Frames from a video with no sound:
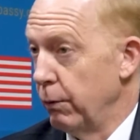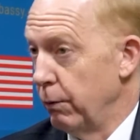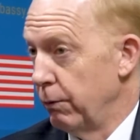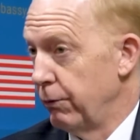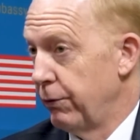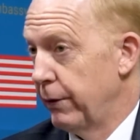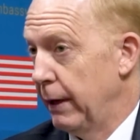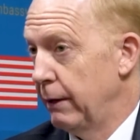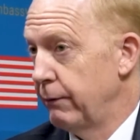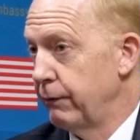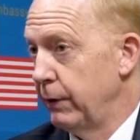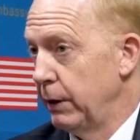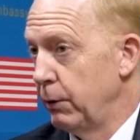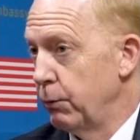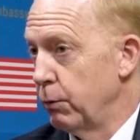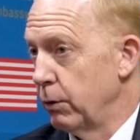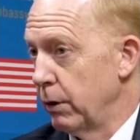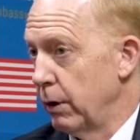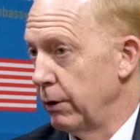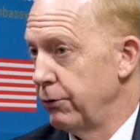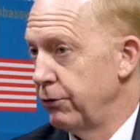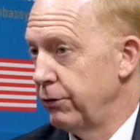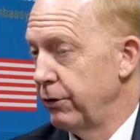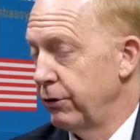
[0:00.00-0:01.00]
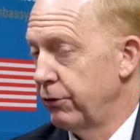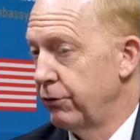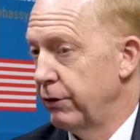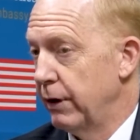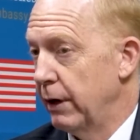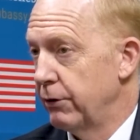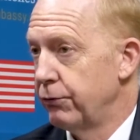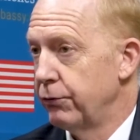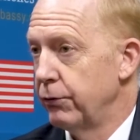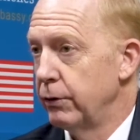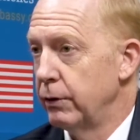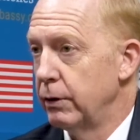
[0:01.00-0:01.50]
thankfully were
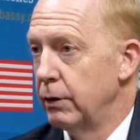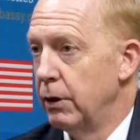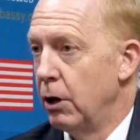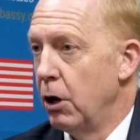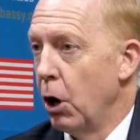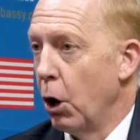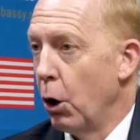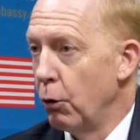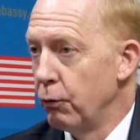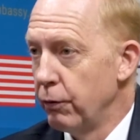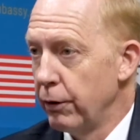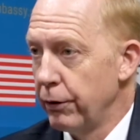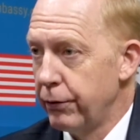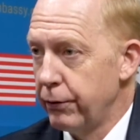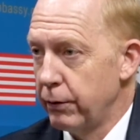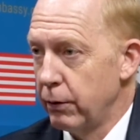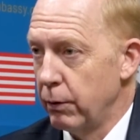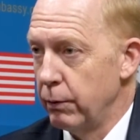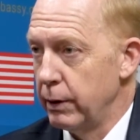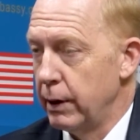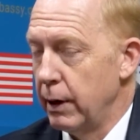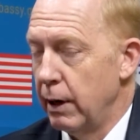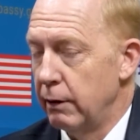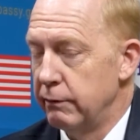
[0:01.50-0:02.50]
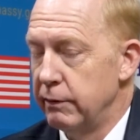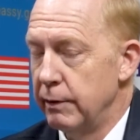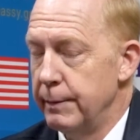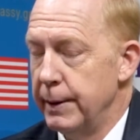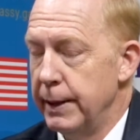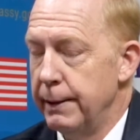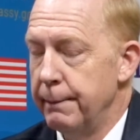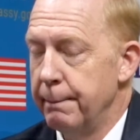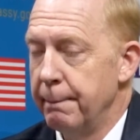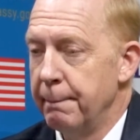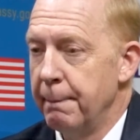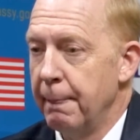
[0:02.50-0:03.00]
unsuccessful, overthrow a government.